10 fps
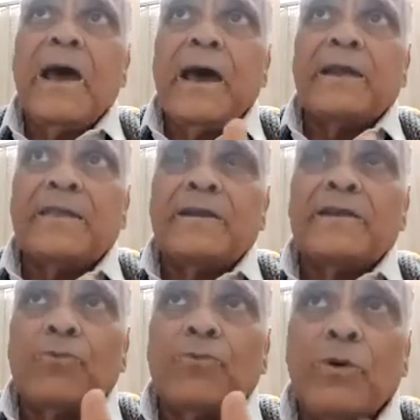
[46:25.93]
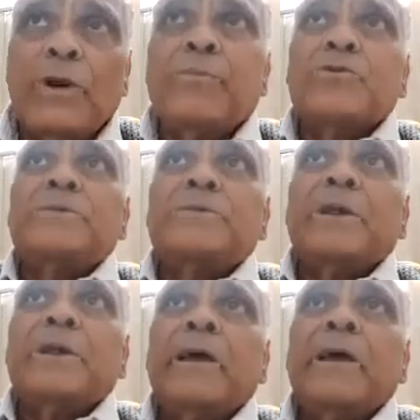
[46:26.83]
and that is only
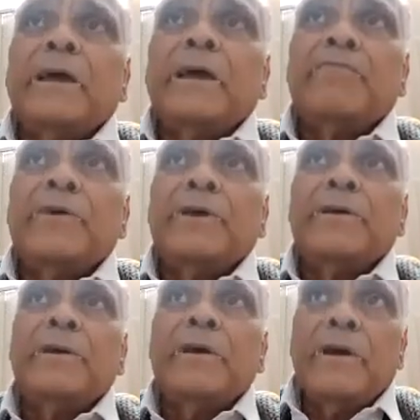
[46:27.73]
possible if we,